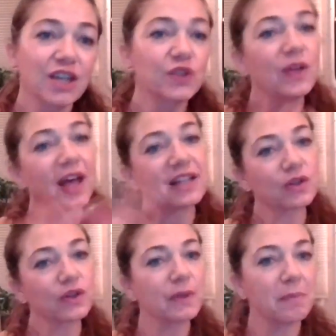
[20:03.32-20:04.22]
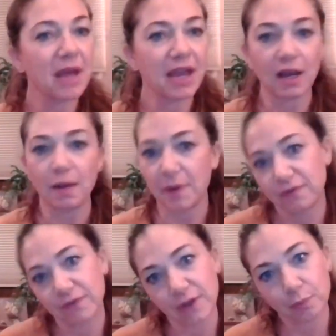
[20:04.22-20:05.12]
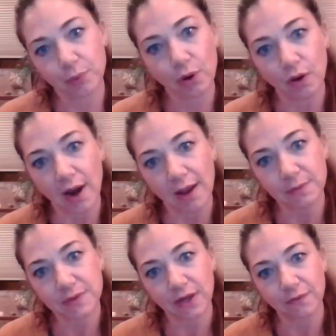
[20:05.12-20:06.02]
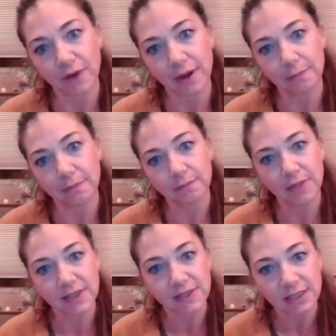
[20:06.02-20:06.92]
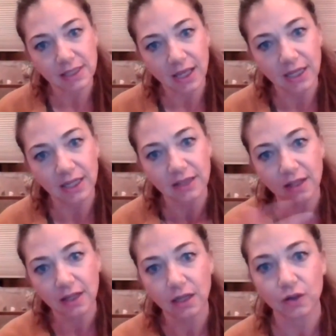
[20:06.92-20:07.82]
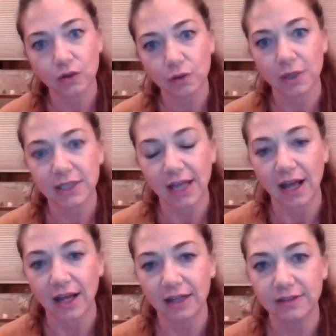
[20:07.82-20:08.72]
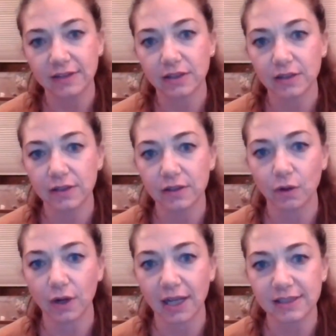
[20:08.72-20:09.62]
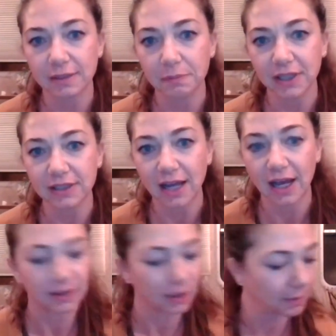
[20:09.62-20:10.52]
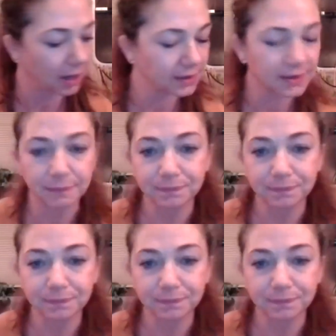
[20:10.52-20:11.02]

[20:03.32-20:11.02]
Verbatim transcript: so that's sort of the makeup of the programs have i missed anything i know you wanted to add or had something to add there mugs